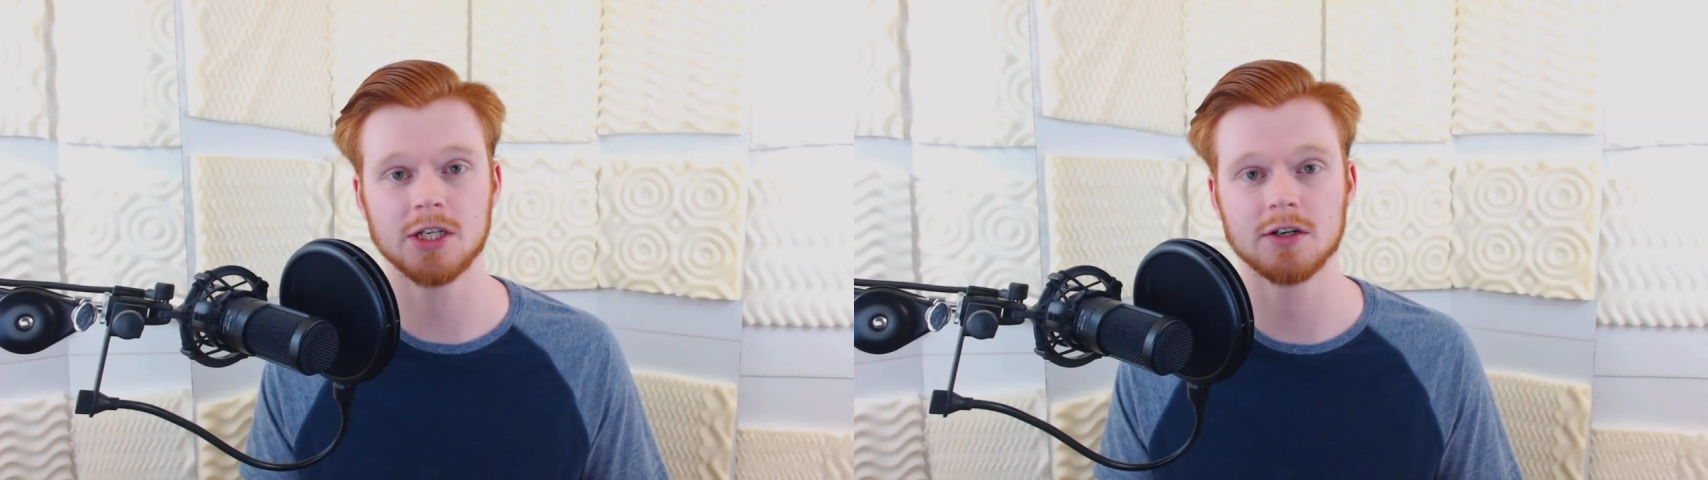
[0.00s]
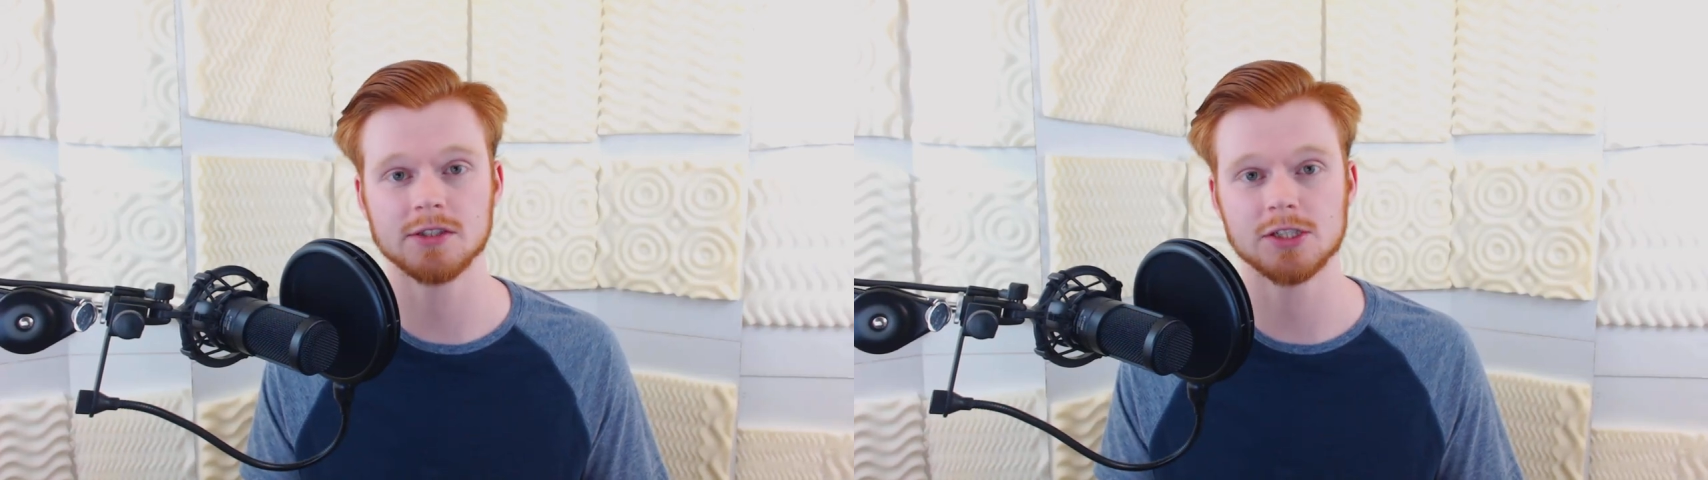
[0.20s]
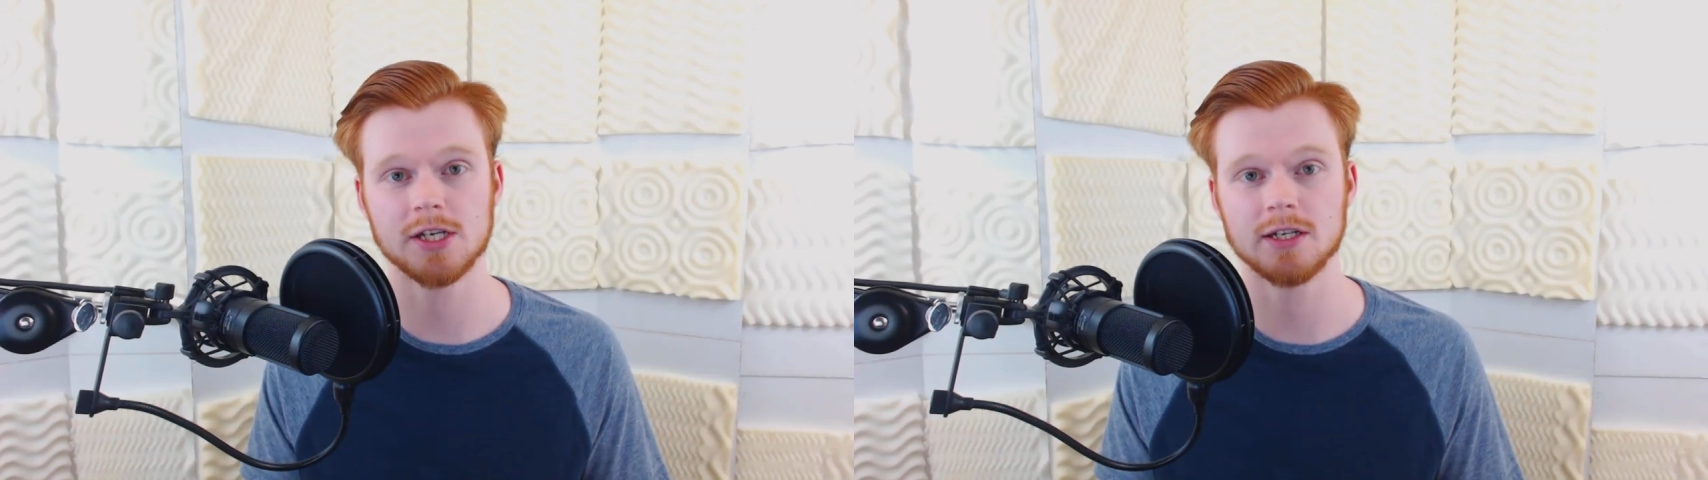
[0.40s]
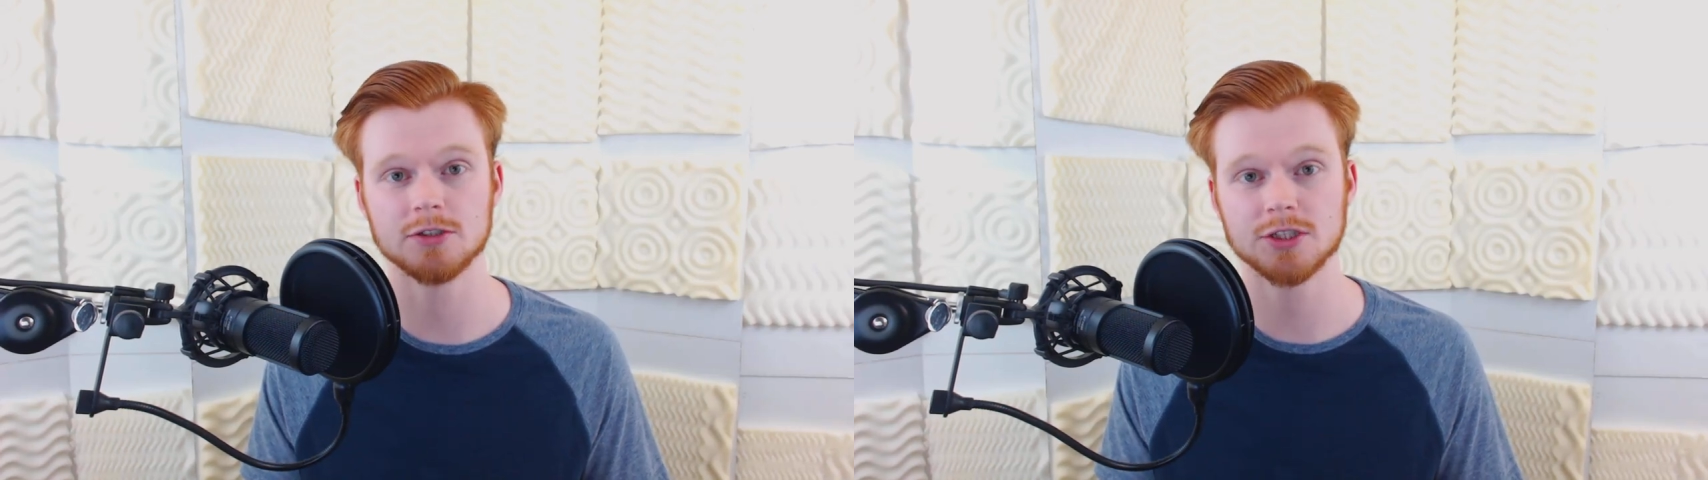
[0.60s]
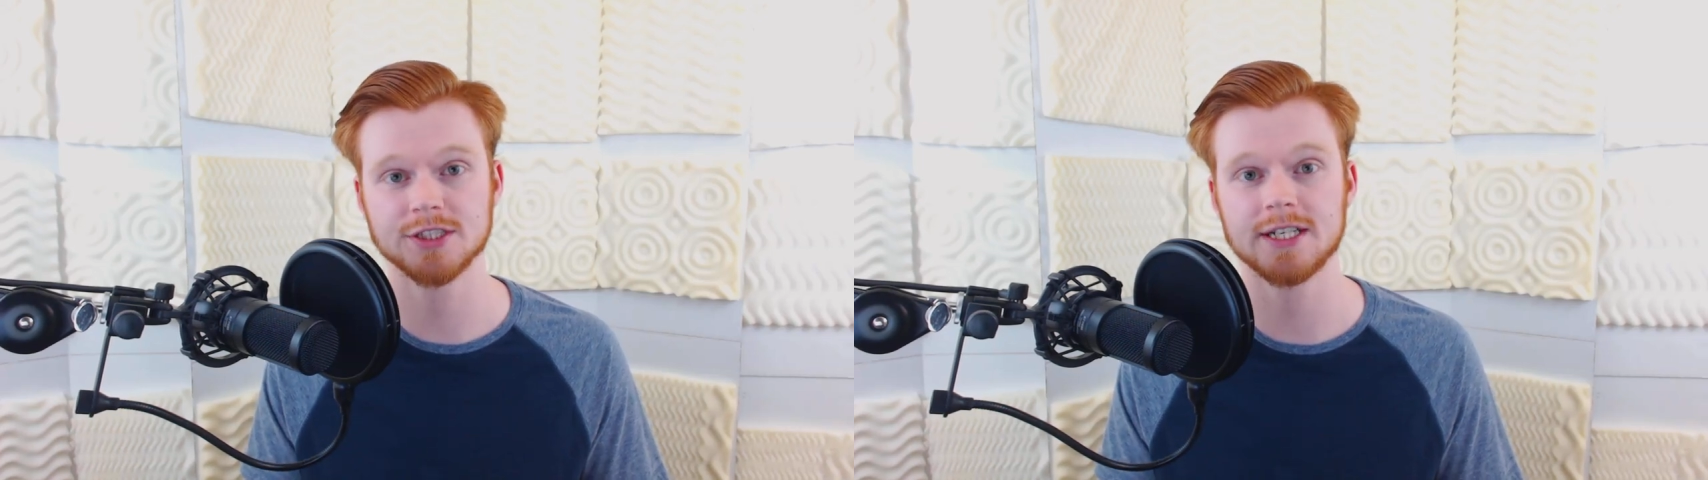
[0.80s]
here on the
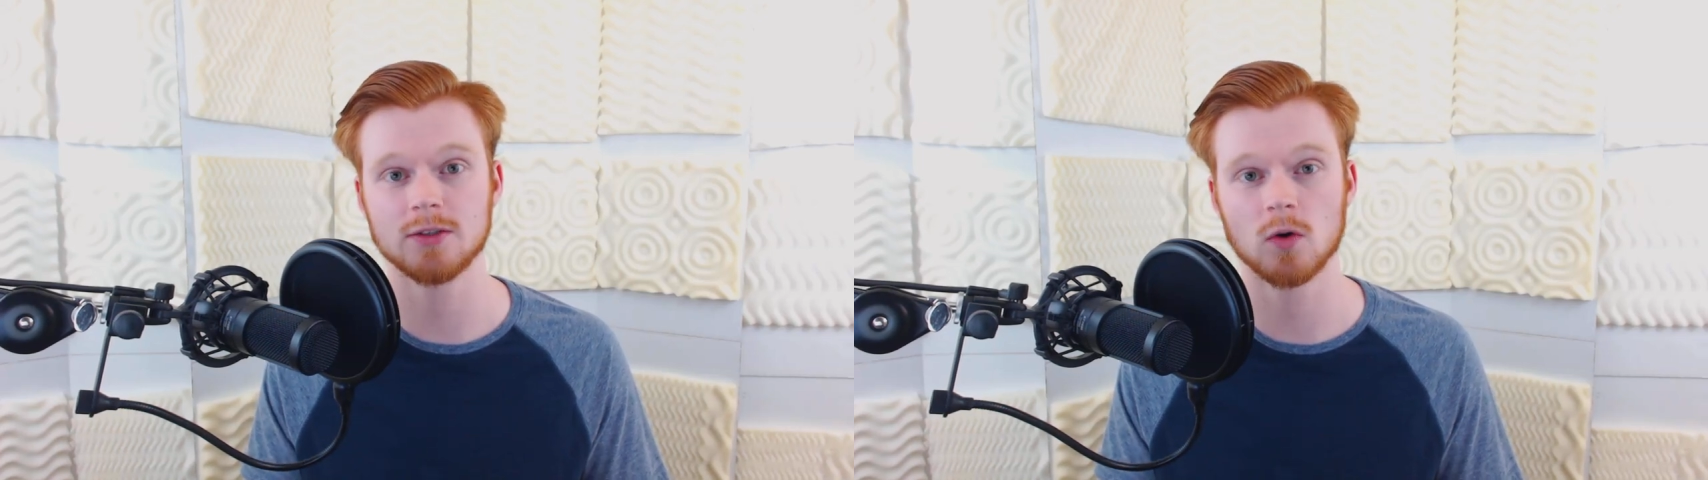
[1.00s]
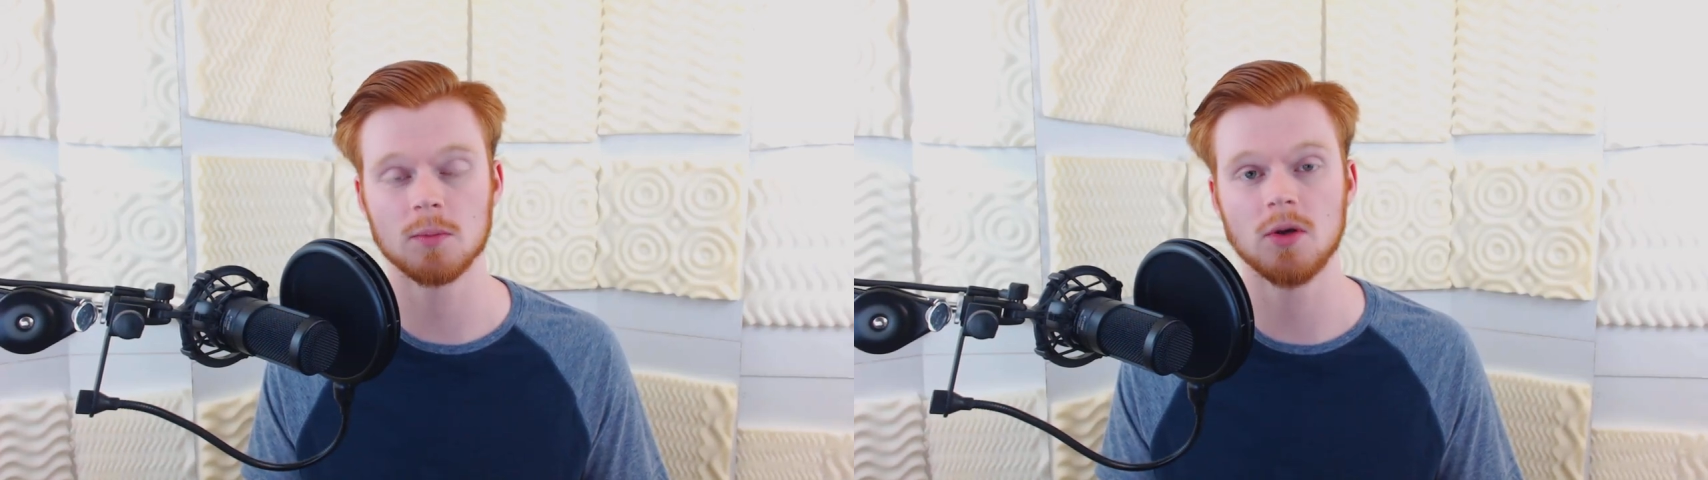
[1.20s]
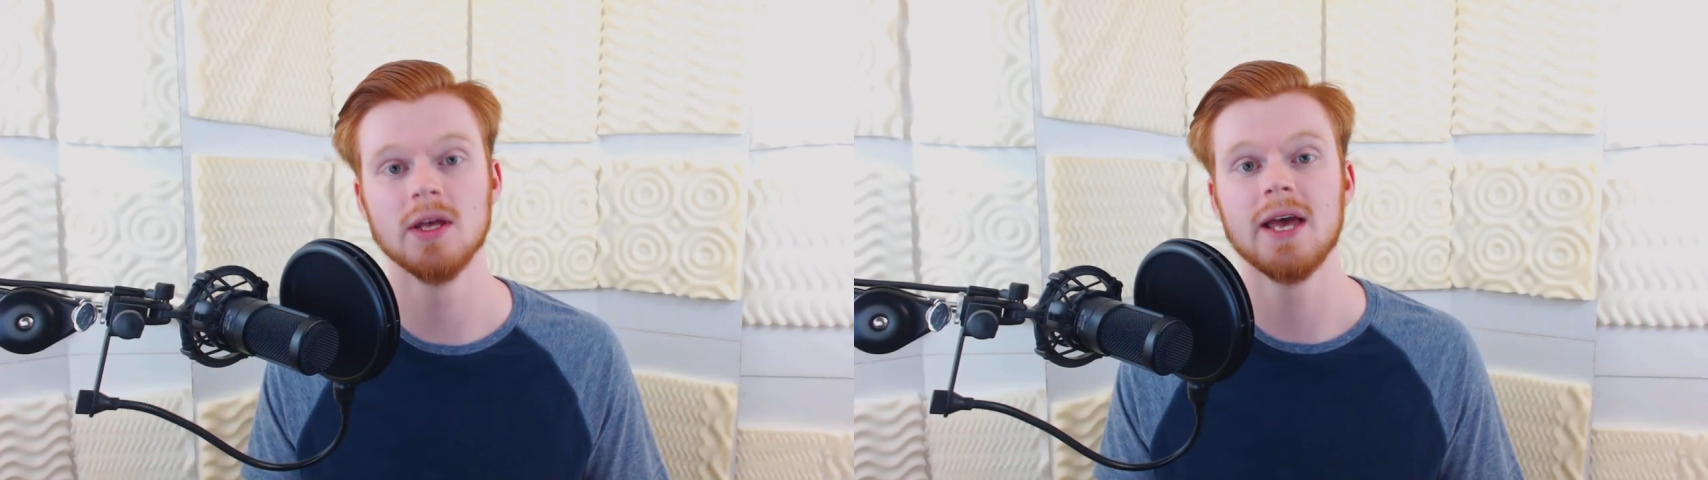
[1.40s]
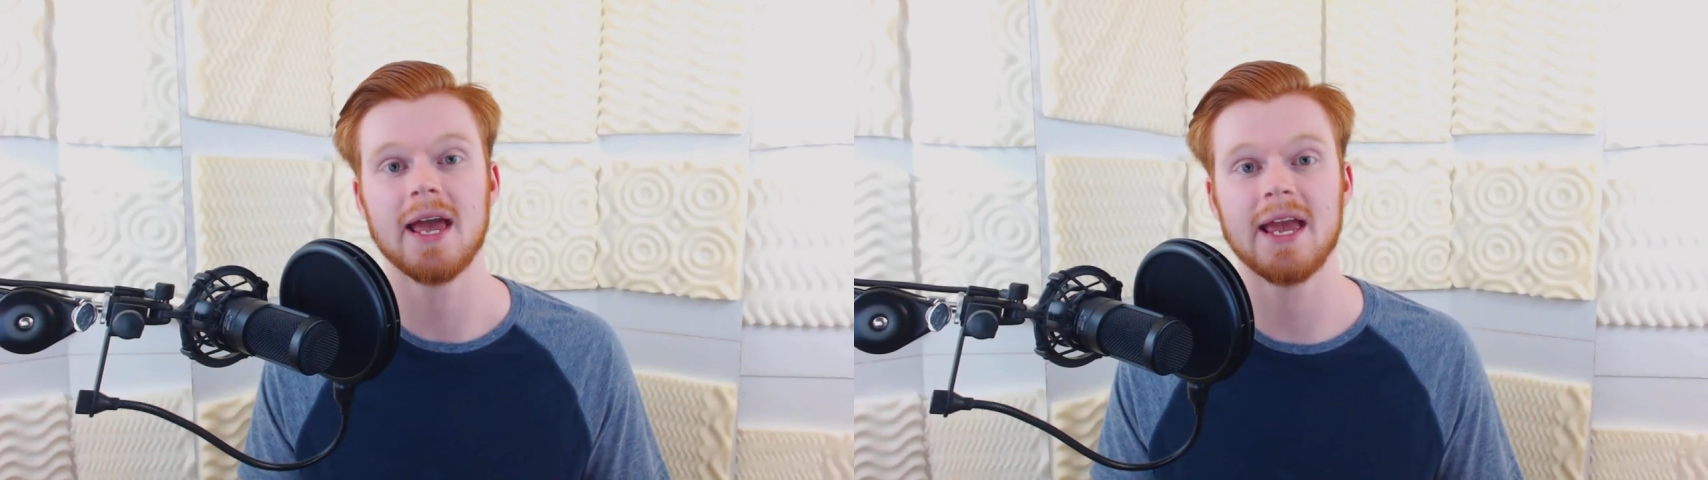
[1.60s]
channel, just like normal.